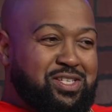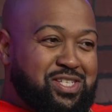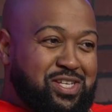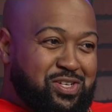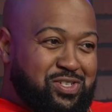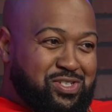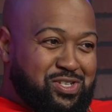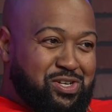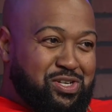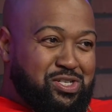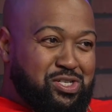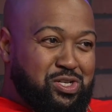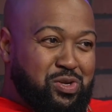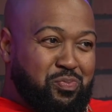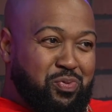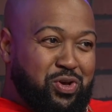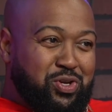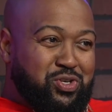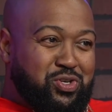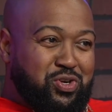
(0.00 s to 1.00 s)
it. So this is a
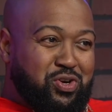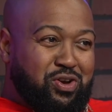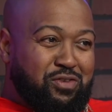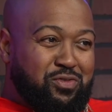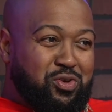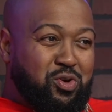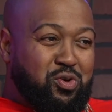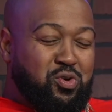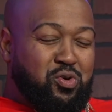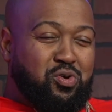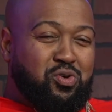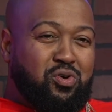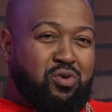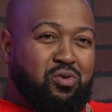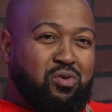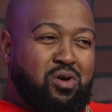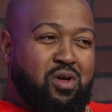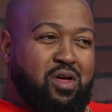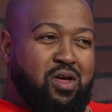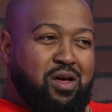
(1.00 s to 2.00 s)
picture. If you
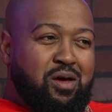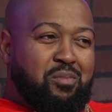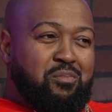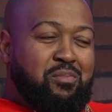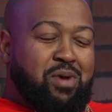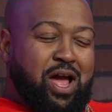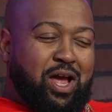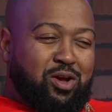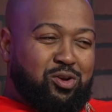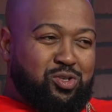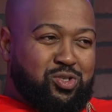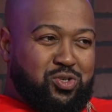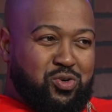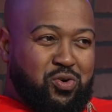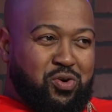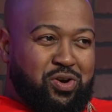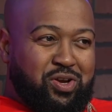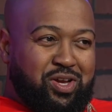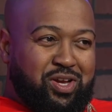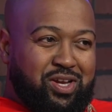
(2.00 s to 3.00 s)
Google Michael
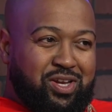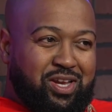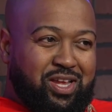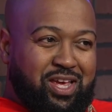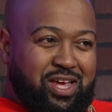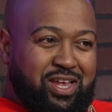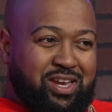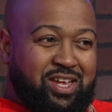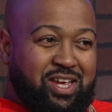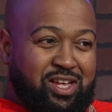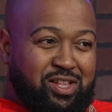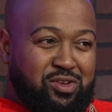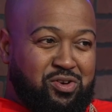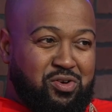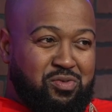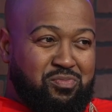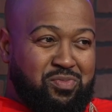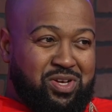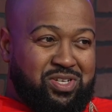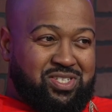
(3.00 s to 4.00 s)
Jordan and Hitler
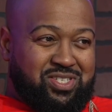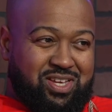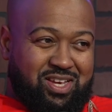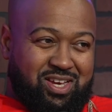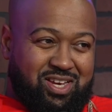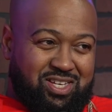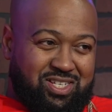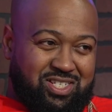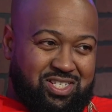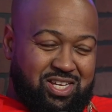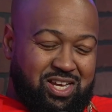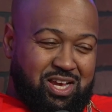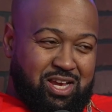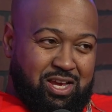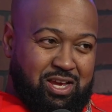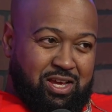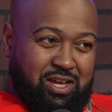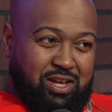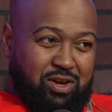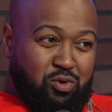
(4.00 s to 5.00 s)
mustache,
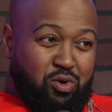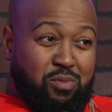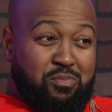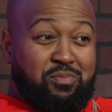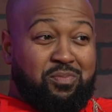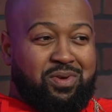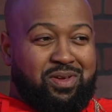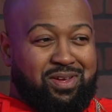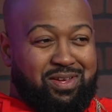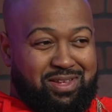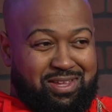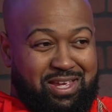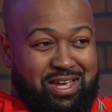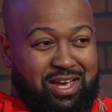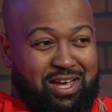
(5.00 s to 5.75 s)
or yeah,